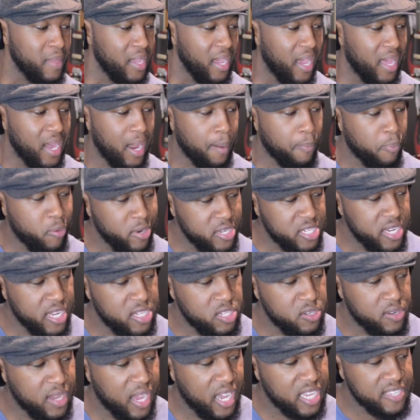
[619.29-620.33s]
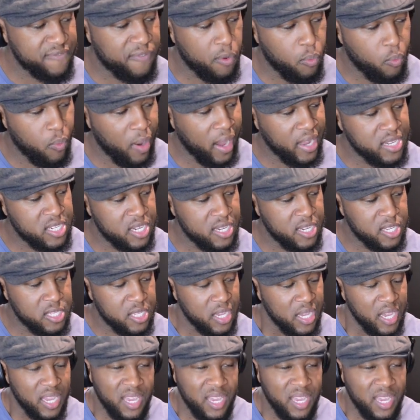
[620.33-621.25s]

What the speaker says: And I appreciate you guys for watching this.